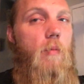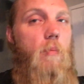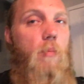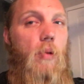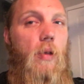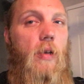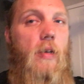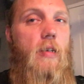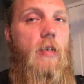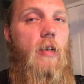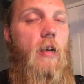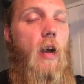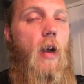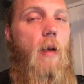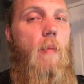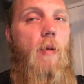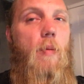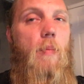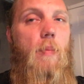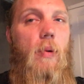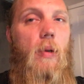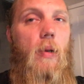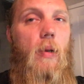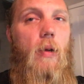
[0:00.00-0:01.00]
Please
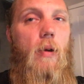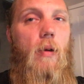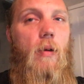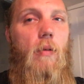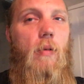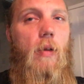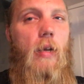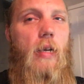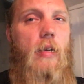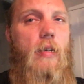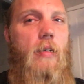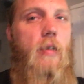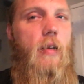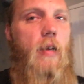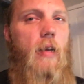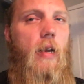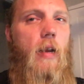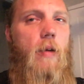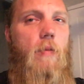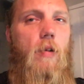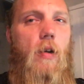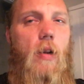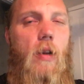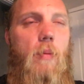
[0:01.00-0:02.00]
comment below. Like I
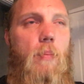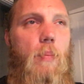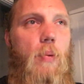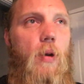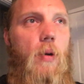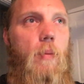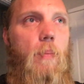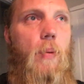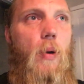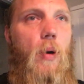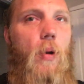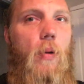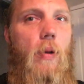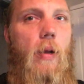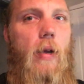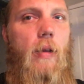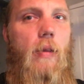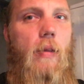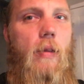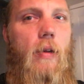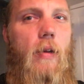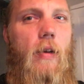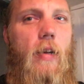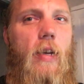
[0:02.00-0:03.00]
said, I wanted to put a poll
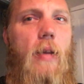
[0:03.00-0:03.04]
out there.